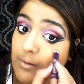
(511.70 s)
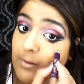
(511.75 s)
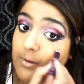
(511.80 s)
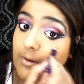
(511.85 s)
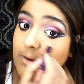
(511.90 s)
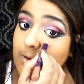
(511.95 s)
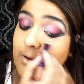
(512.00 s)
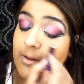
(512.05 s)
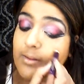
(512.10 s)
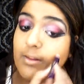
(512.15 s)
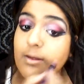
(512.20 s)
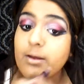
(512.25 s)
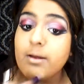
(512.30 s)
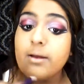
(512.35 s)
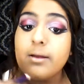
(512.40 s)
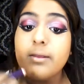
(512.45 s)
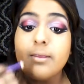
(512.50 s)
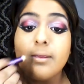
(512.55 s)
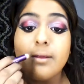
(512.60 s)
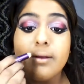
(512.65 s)
look like that
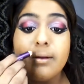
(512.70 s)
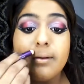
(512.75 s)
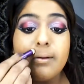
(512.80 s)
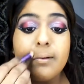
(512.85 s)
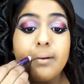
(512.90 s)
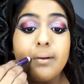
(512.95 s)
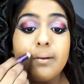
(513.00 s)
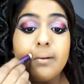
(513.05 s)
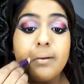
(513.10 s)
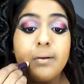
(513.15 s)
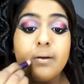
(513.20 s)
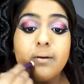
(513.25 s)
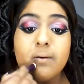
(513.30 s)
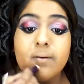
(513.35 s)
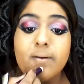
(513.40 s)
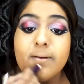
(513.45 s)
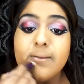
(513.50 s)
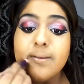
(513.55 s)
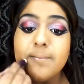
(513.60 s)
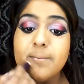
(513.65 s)
and then
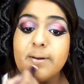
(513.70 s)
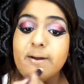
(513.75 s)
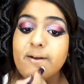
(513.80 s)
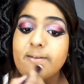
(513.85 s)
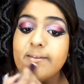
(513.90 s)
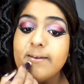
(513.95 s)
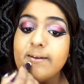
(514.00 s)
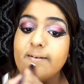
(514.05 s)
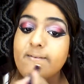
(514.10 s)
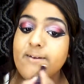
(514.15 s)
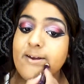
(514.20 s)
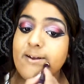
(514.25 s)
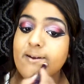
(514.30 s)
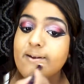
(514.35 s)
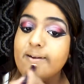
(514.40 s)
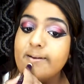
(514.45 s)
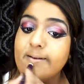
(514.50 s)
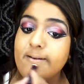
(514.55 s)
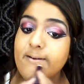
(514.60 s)
around uh, the mouth area